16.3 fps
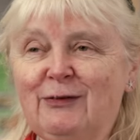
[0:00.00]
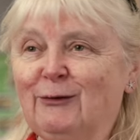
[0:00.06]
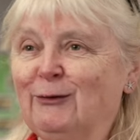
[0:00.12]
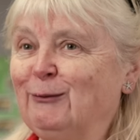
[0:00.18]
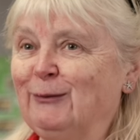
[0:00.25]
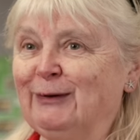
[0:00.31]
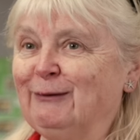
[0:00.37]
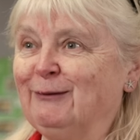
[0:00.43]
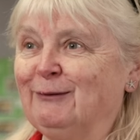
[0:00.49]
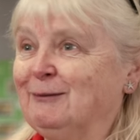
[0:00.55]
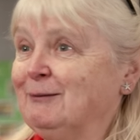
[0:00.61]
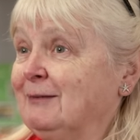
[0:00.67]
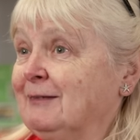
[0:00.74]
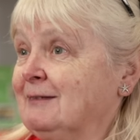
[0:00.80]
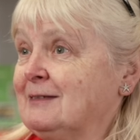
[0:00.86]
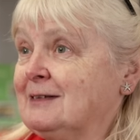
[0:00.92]
thought we'll
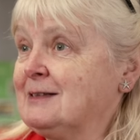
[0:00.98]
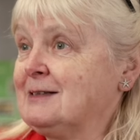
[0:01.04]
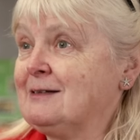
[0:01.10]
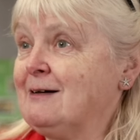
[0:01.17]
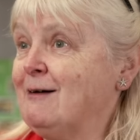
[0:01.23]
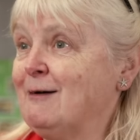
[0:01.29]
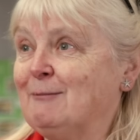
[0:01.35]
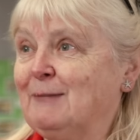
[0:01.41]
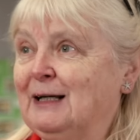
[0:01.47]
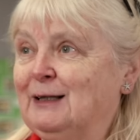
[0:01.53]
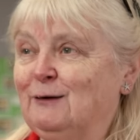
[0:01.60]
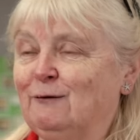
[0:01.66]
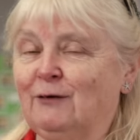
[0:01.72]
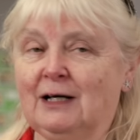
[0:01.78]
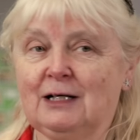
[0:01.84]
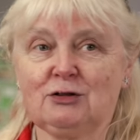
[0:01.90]
start
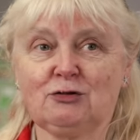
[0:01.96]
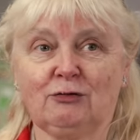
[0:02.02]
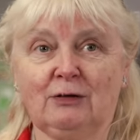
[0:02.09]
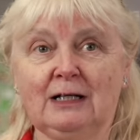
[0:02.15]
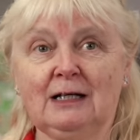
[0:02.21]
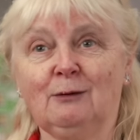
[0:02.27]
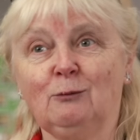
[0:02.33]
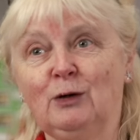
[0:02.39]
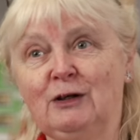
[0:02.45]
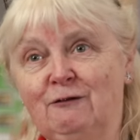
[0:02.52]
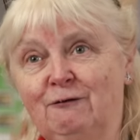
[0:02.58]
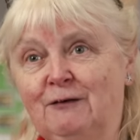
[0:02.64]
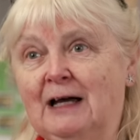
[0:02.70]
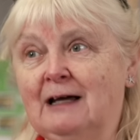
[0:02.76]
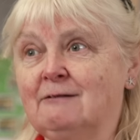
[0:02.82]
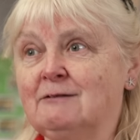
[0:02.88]
manufacturing, and we
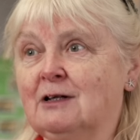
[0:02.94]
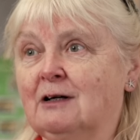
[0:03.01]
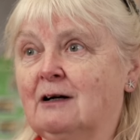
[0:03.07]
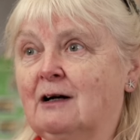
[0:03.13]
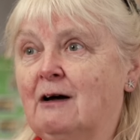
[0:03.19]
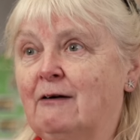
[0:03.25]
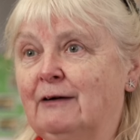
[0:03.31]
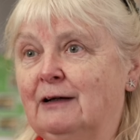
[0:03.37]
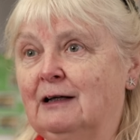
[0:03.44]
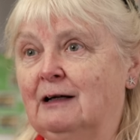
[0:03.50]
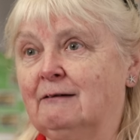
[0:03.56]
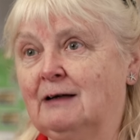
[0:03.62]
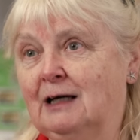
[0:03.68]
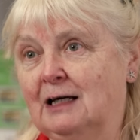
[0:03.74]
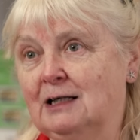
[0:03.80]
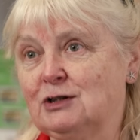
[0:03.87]
found our current
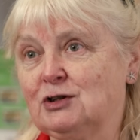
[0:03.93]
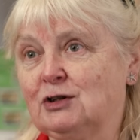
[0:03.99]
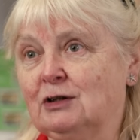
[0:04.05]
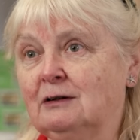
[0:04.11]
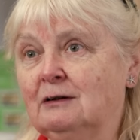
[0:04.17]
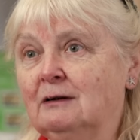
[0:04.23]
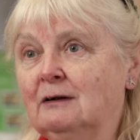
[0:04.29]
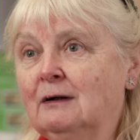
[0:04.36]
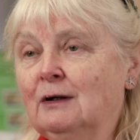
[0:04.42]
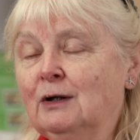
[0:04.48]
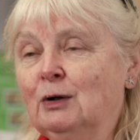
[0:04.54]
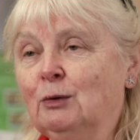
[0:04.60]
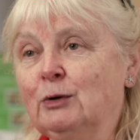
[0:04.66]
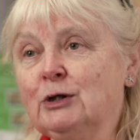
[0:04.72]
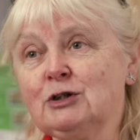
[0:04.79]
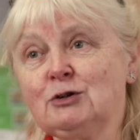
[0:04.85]
location,
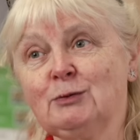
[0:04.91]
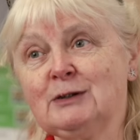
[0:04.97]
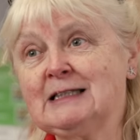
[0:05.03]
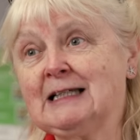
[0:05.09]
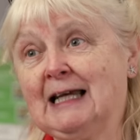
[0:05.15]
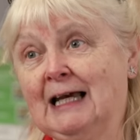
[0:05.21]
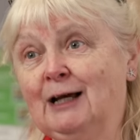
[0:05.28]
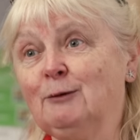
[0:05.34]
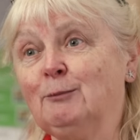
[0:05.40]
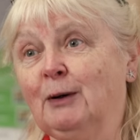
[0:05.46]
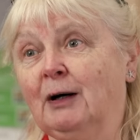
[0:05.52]
which was a cow